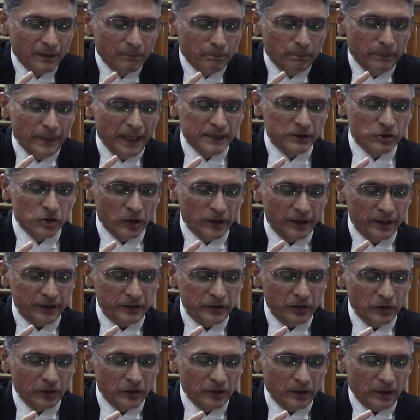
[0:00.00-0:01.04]

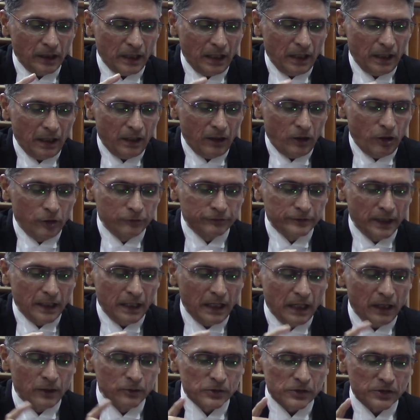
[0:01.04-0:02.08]
majority of the
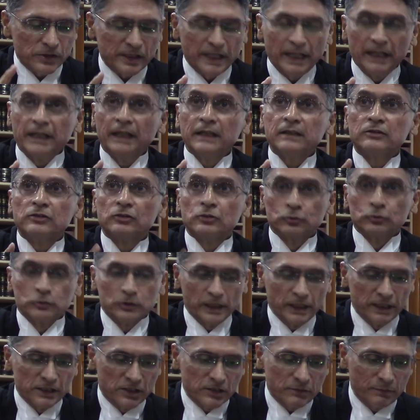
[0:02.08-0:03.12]
House, Senate, 2/3